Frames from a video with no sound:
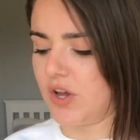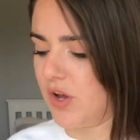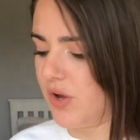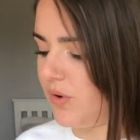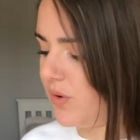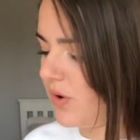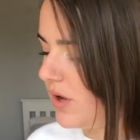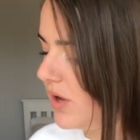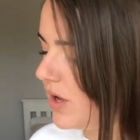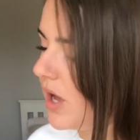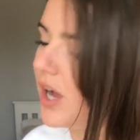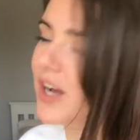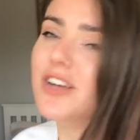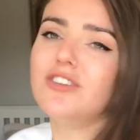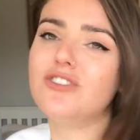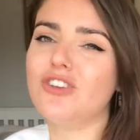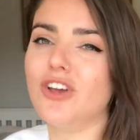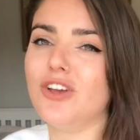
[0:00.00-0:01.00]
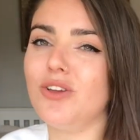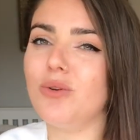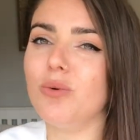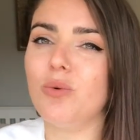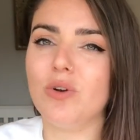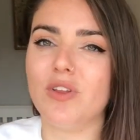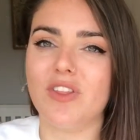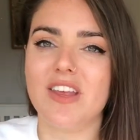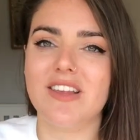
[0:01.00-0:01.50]
I'm gonna show you
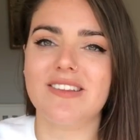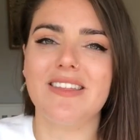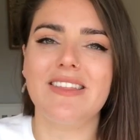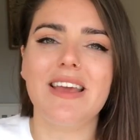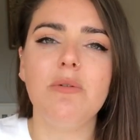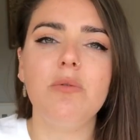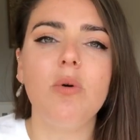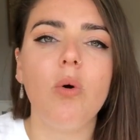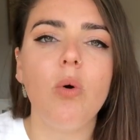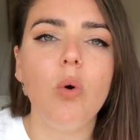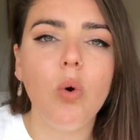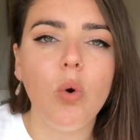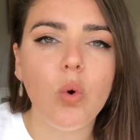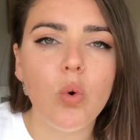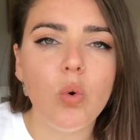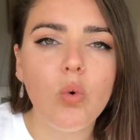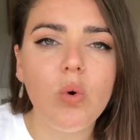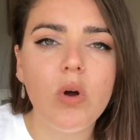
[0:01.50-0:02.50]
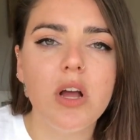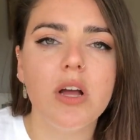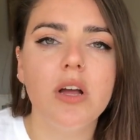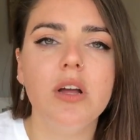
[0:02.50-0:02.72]
all of these, and they were all